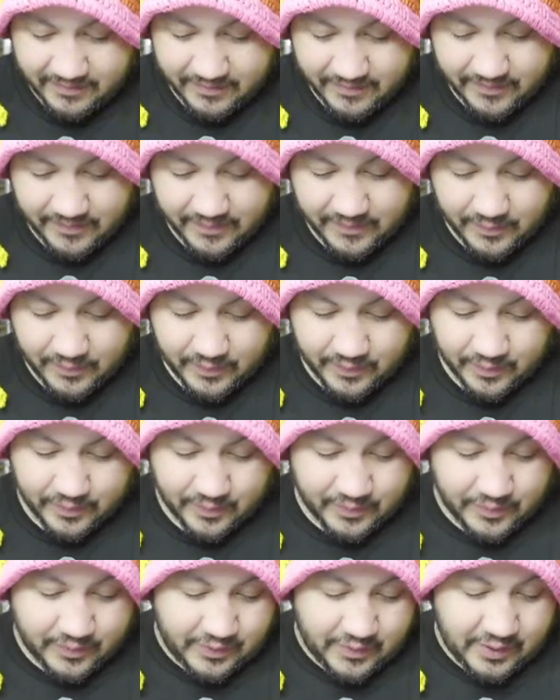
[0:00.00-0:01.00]

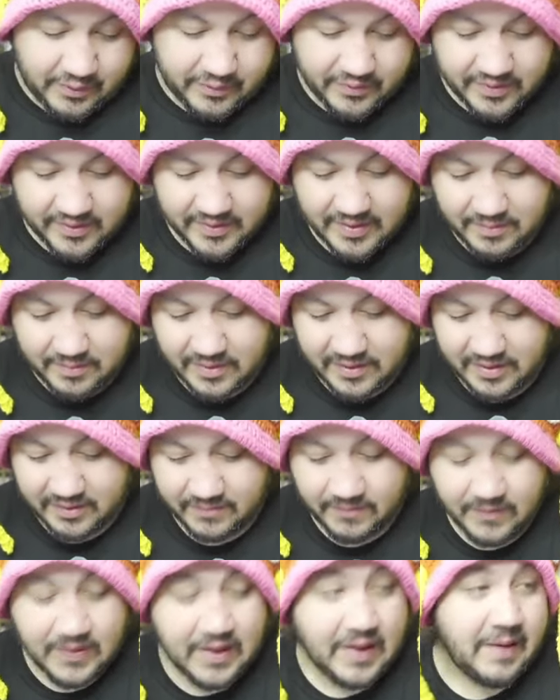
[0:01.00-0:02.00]
Who knows? I mean,
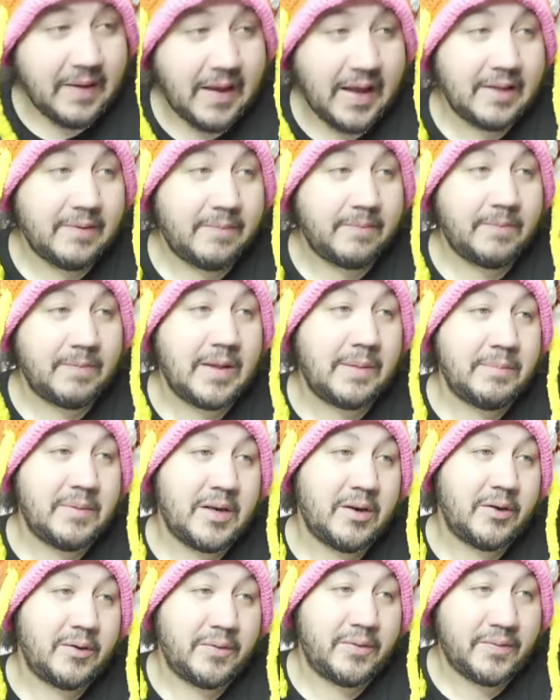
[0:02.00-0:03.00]
let me
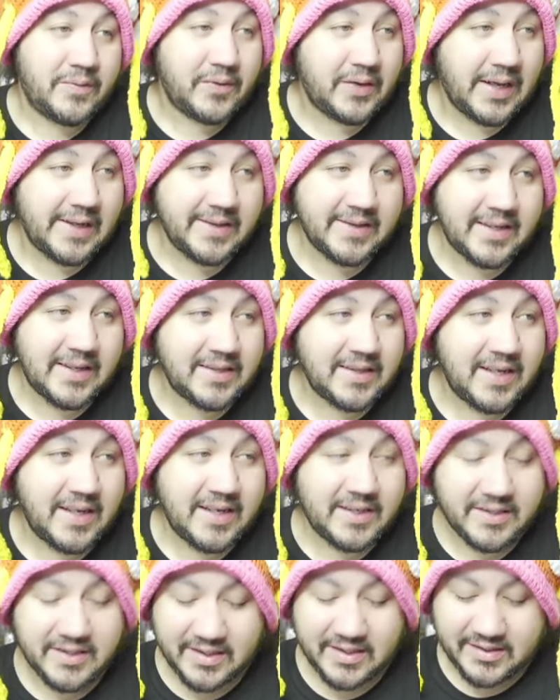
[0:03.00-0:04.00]
know if you guys like the
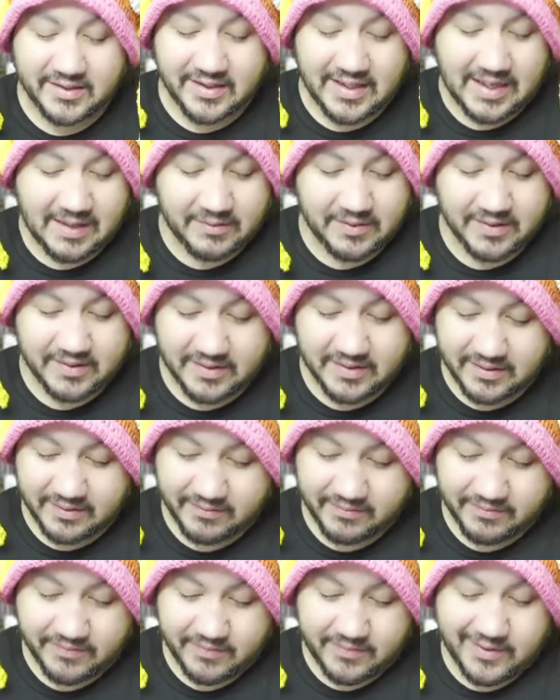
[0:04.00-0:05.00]
AGS slabs, because
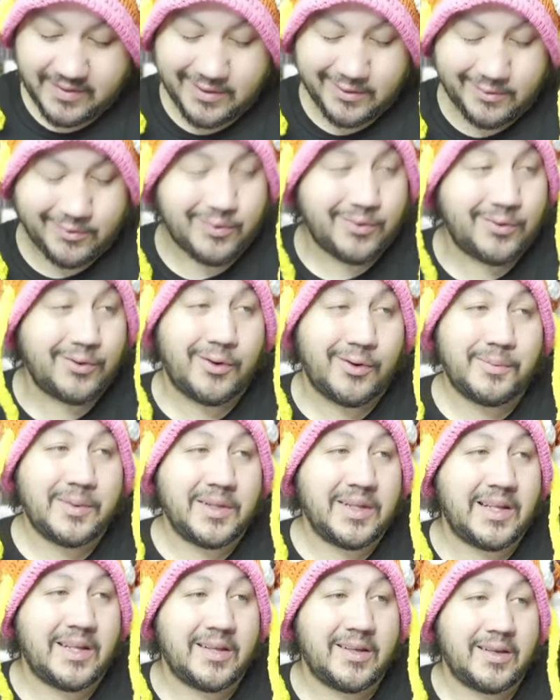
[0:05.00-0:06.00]
they're growing on me.
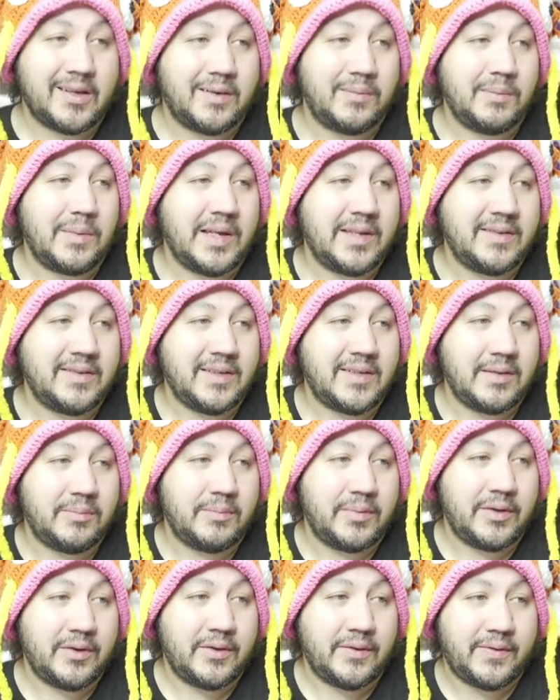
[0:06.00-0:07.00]
They look amazing and
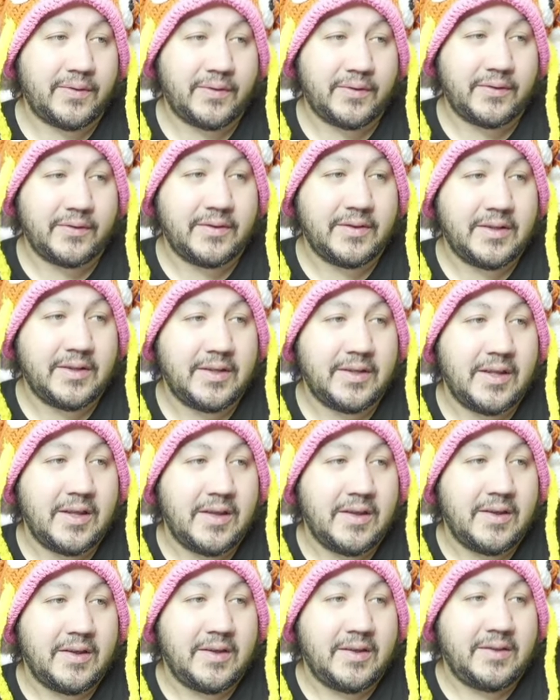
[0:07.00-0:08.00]
beautiful.
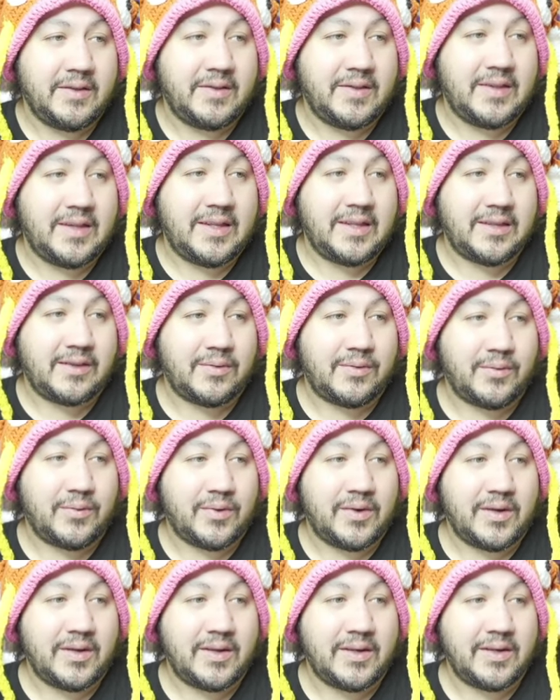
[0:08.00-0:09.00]
This
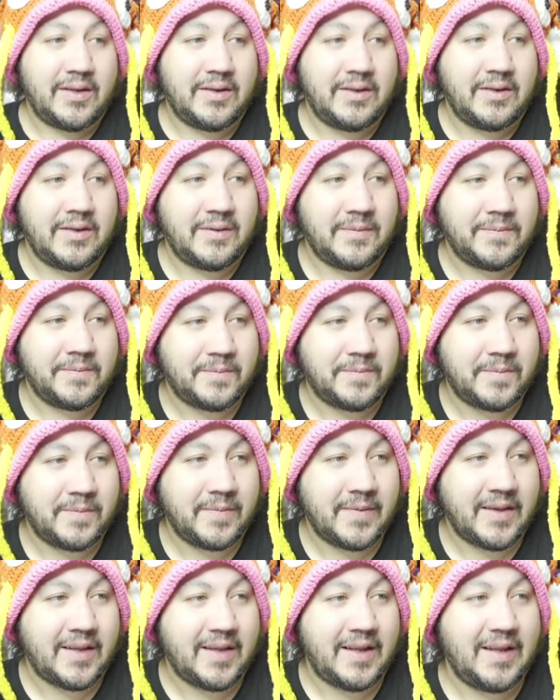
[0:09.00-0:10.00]
one
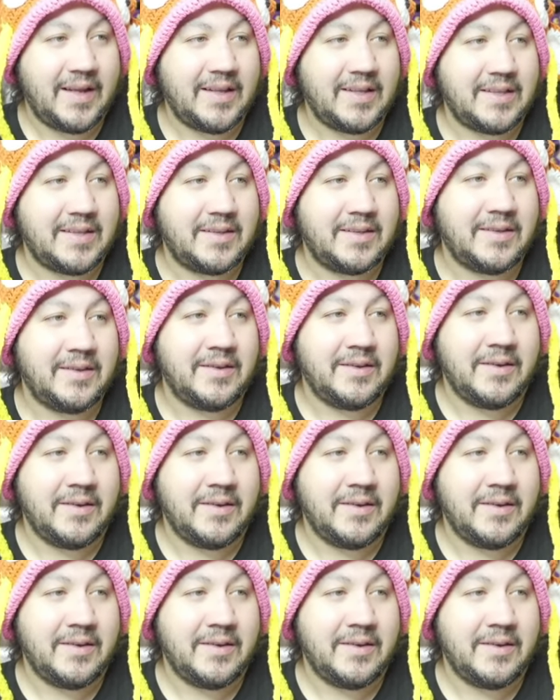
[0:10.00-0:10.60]
is...